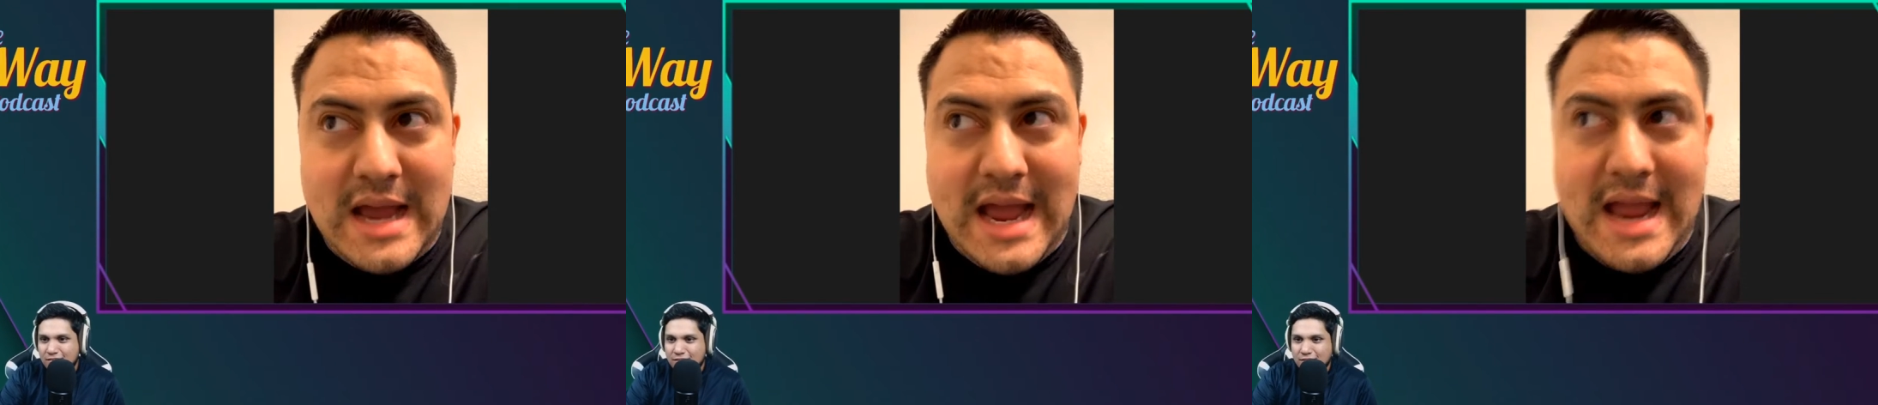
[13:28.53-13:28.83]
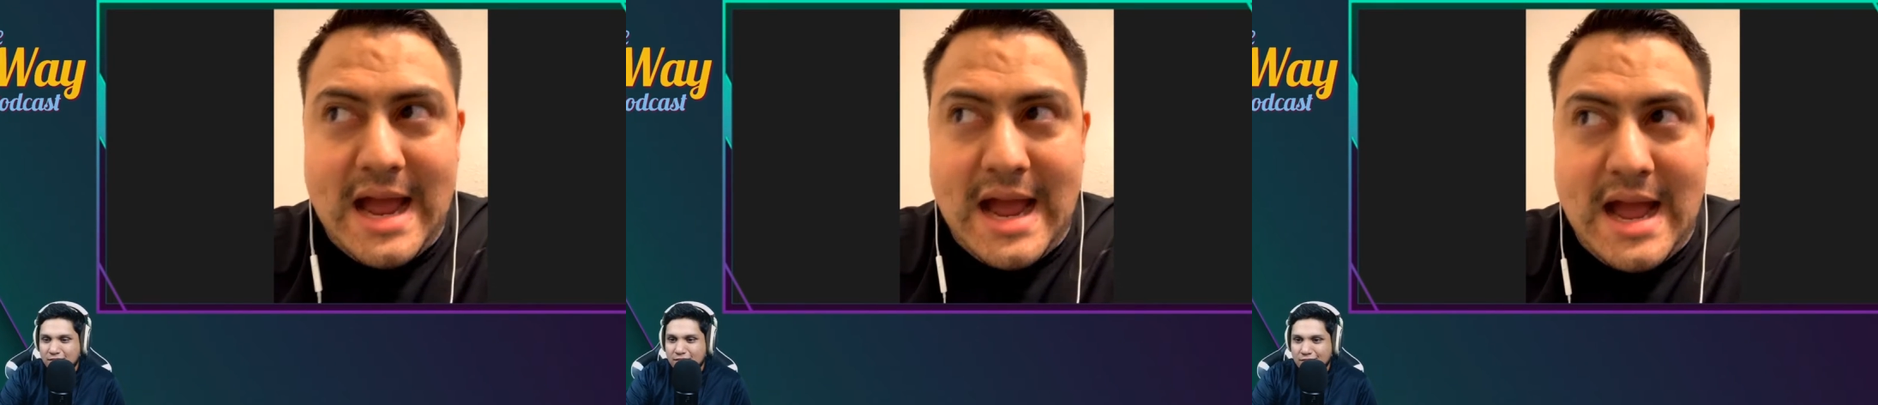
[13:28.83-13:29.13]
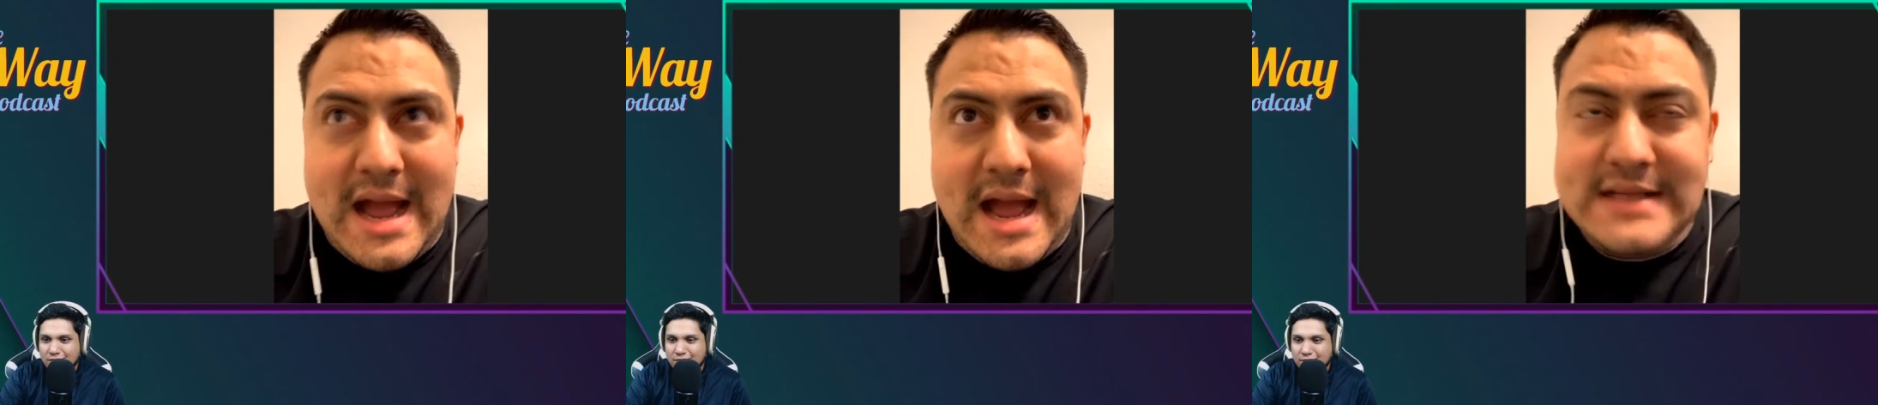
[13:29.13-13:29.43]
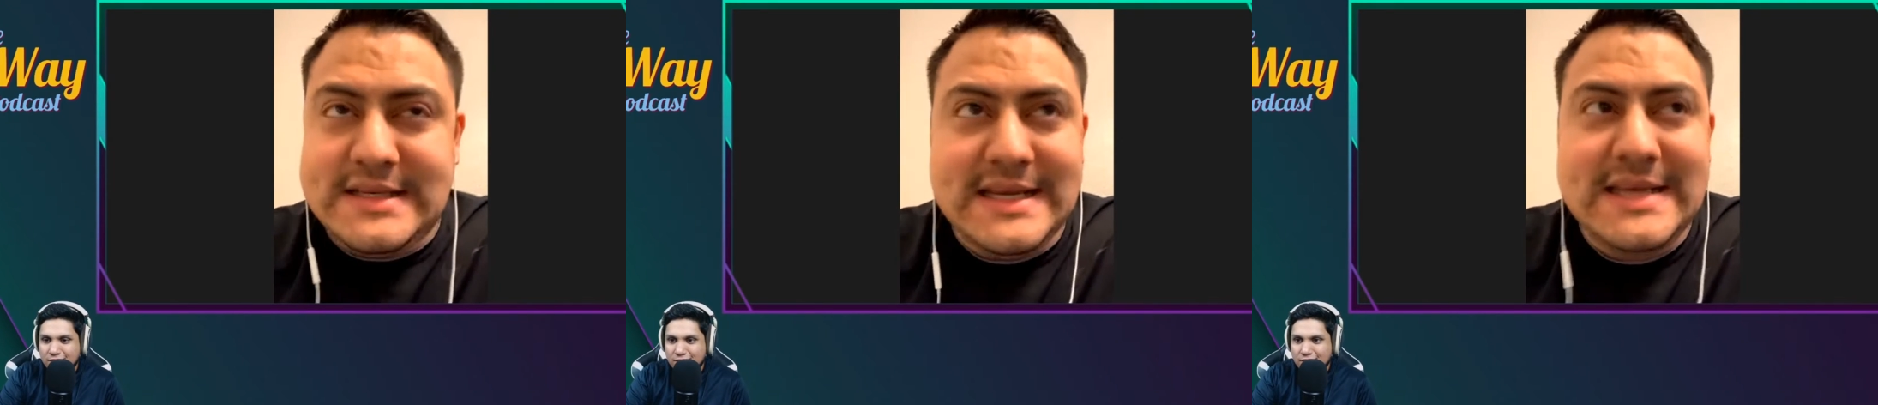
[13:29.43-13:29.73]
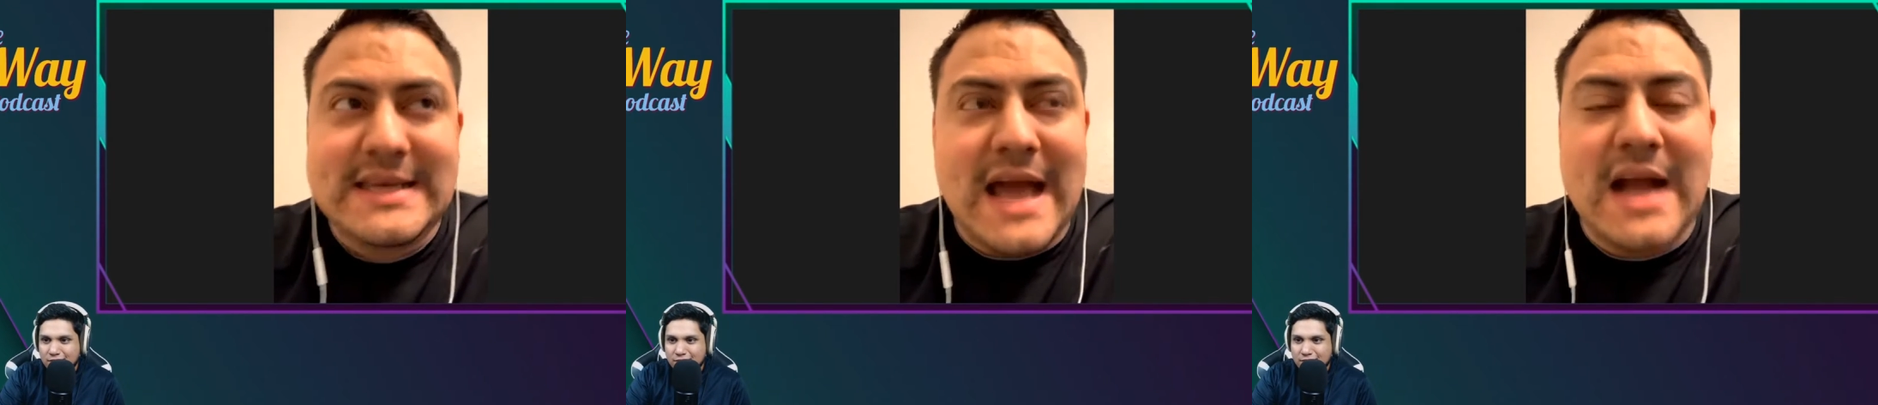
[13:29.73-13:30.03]
Speaker 1: I I
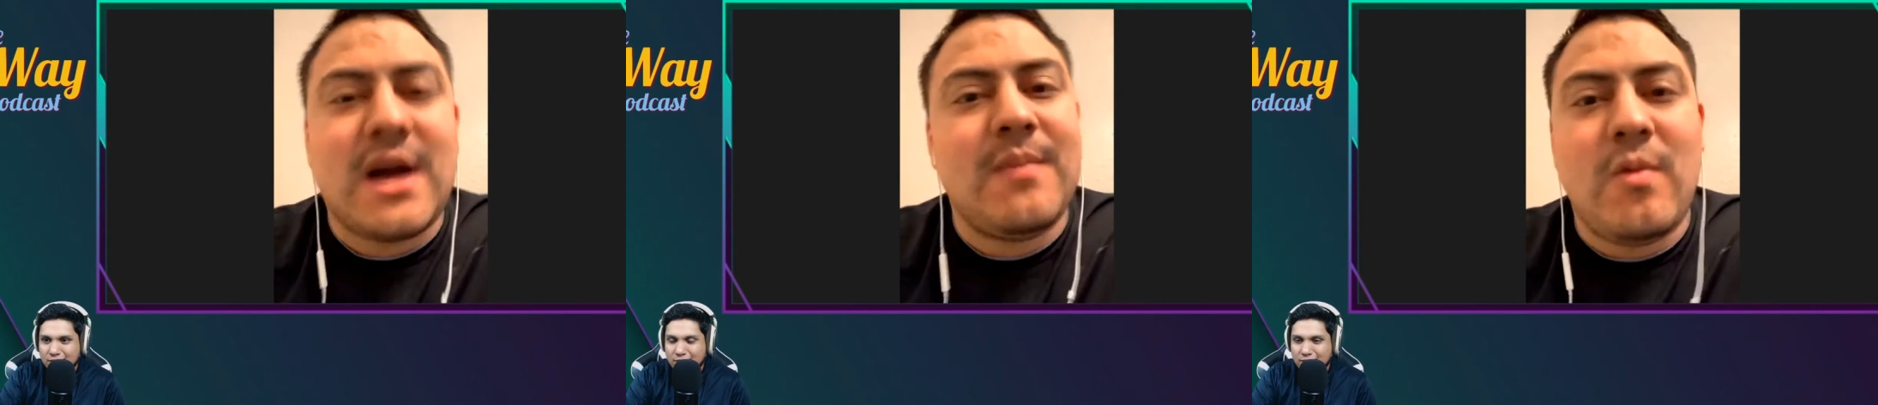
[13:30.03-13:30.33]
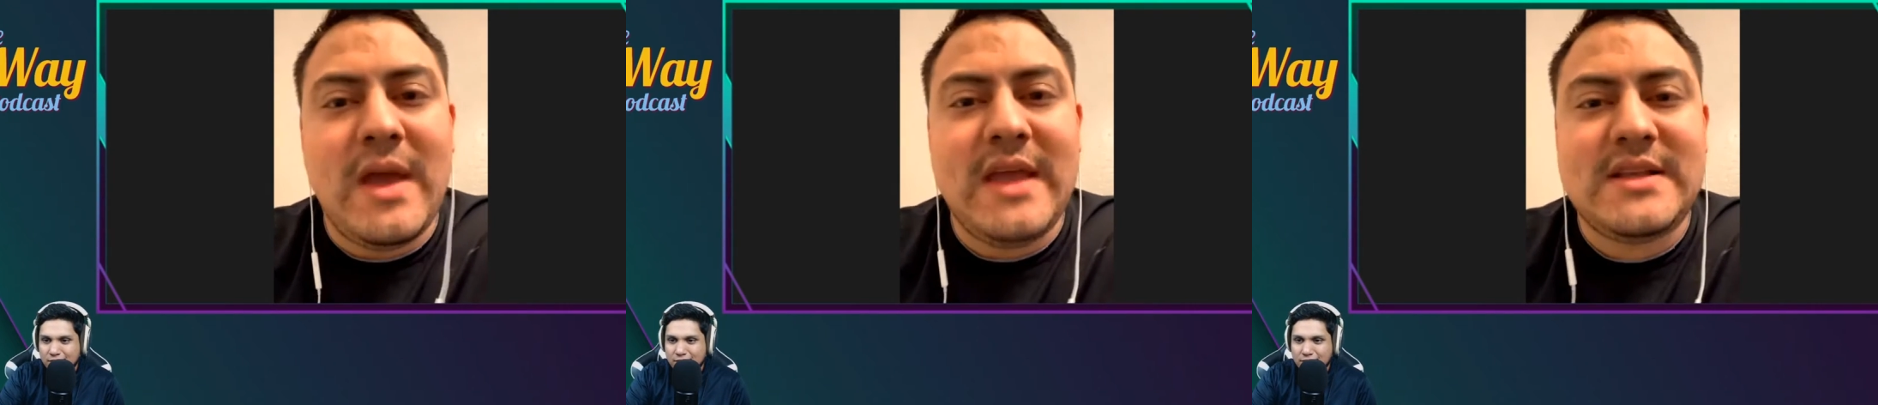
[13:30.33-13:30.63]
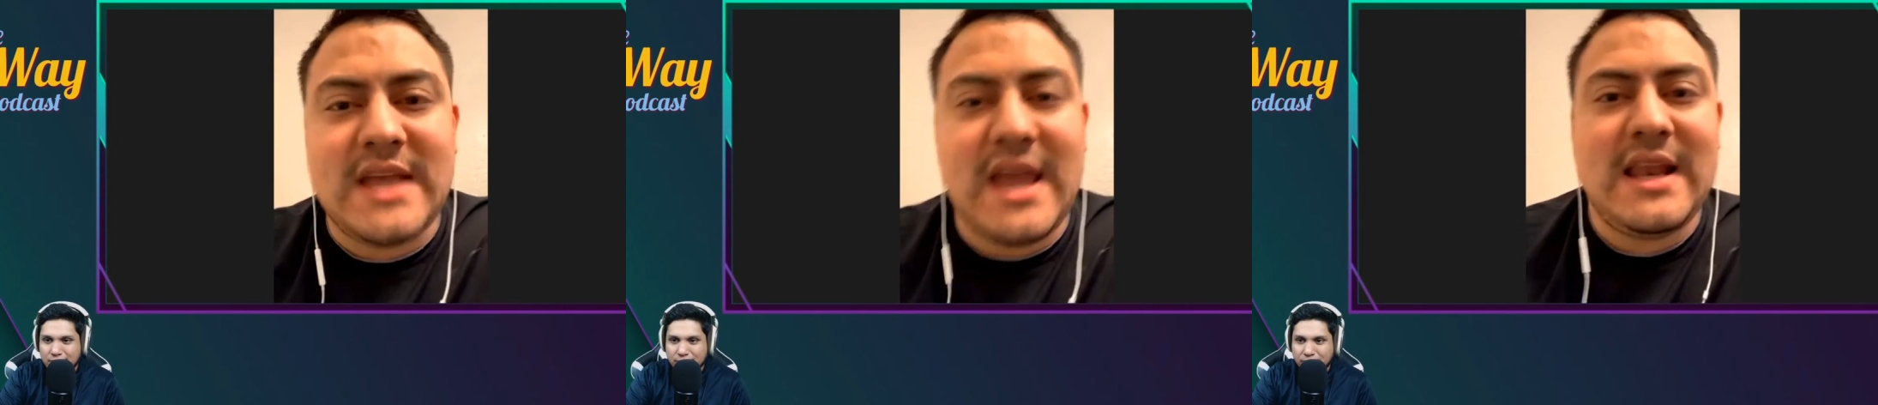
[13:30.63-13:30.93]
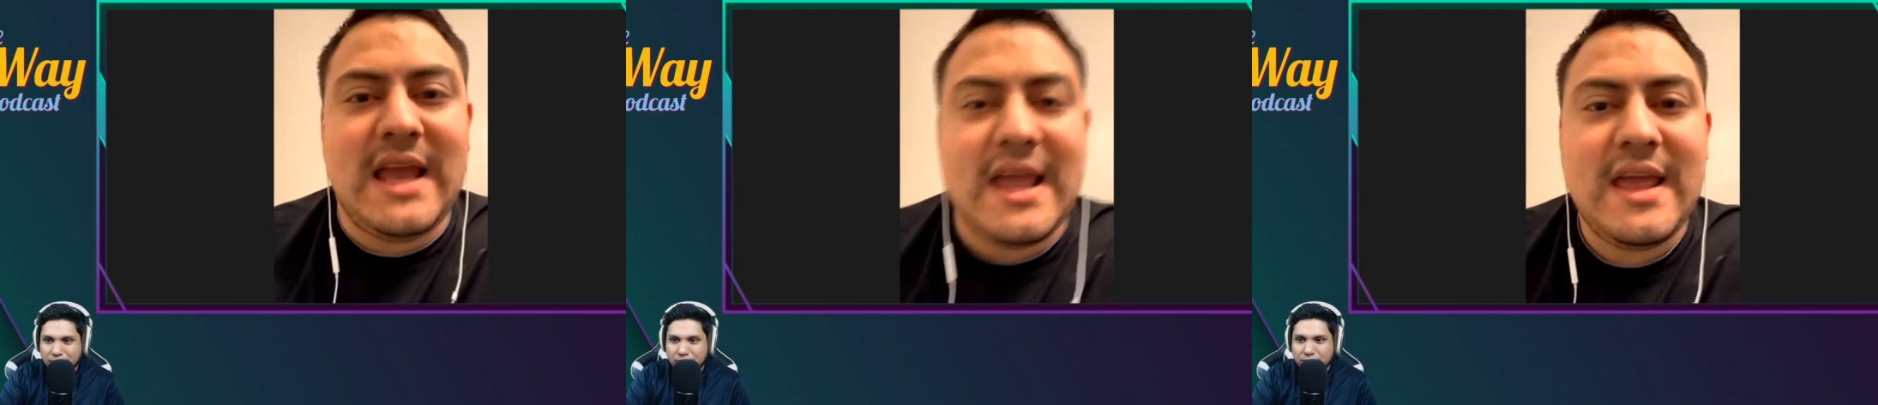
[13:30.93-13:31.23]
did not come away saying like,